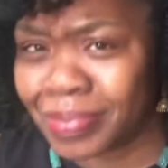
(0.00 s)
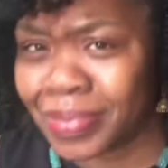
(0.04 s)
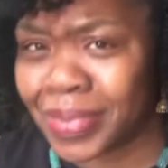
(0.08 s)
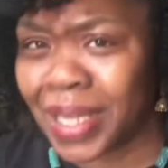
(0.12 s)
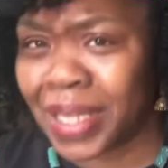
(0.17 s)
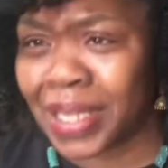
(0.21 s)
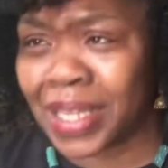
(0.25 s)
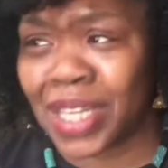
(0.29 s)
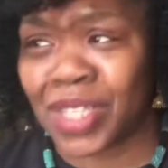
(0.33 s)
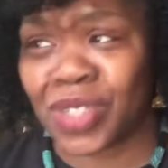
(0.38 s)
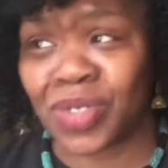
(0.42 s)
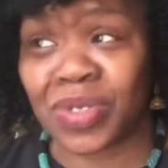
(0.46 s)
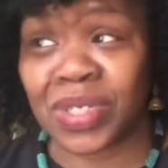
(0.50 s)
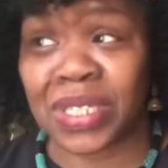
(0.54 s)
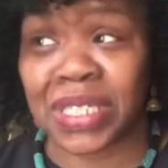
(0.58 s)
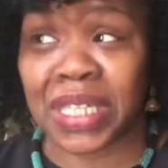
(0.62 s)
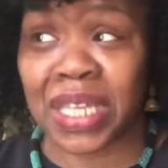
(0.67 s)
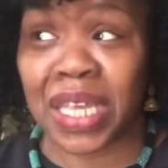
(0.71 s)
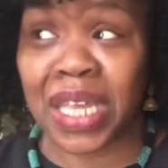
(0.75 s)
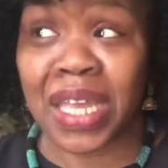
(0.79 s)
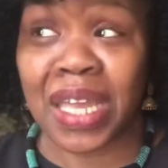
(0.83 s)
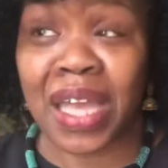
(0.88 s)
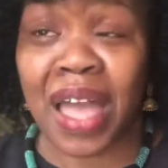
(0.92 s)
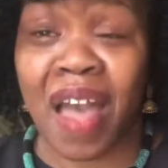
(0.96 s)
Electra's
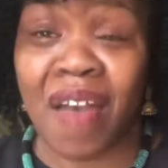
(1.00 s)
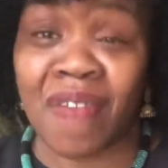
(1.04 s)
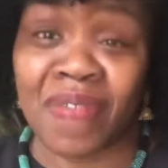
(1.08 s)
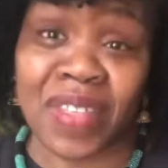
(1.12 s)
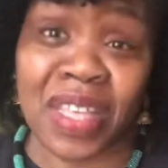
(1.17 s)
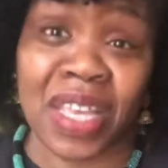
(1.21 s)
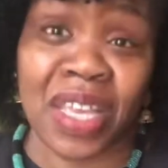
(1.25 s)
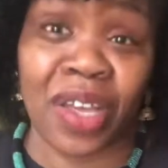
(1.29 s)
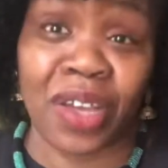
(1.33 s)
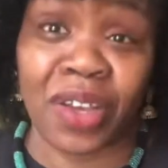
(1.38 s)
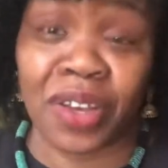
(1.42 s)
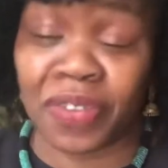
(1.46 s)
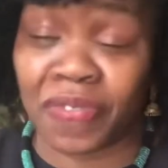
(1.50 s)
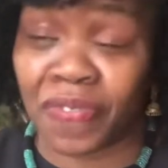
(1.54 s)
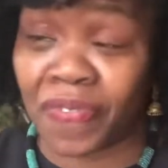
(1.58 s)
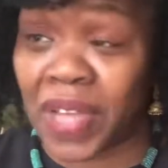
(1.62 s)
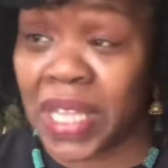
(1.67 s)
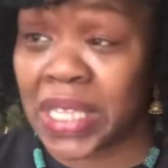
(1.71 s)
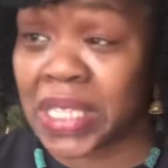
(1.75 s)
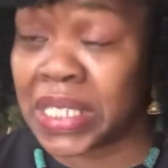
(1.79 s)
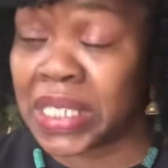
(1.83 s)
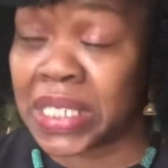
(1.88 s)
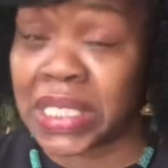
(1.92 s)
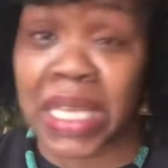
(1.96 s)
like, I've seen
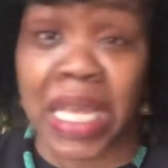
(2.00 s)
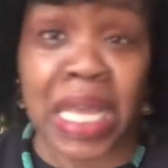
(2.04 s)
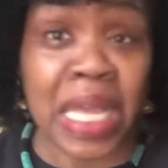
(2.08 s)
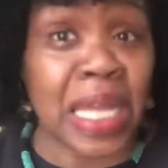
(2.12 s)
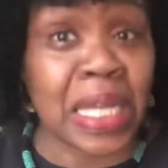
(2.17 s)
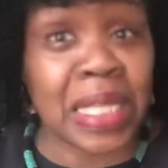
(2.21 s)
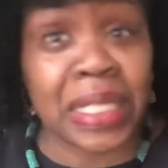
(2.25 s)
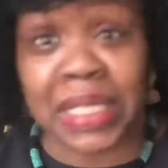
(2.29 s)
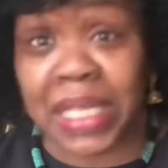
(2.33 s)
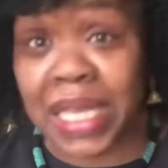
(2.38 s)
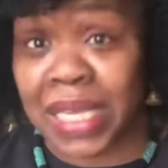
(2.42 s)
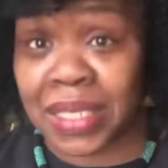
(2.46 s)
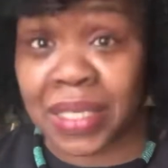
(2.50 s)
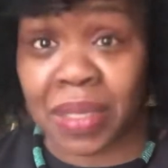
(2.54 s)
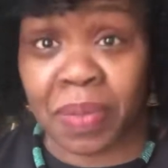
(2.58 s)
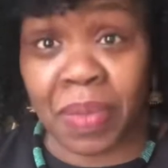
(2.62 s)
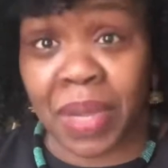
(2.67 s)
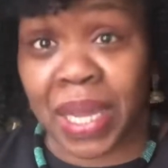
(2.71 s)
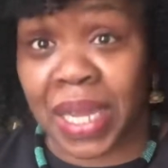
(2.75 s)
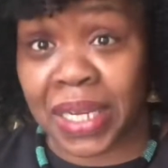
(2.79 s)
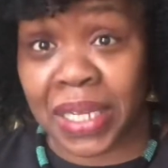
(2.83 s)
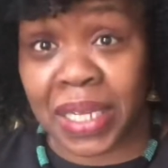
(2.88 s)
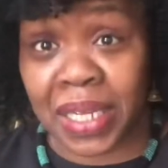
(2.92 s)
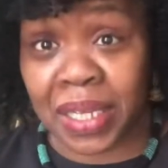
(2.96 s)
Goodfellas. That's
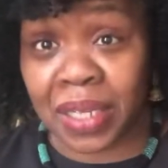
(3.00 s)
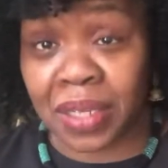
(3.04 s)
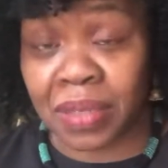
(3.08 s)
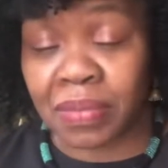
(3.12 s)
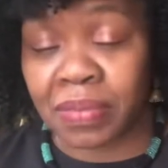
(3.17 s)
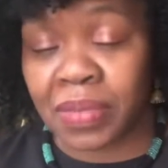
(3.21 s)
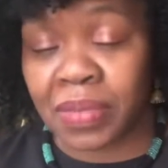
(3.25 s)
about it.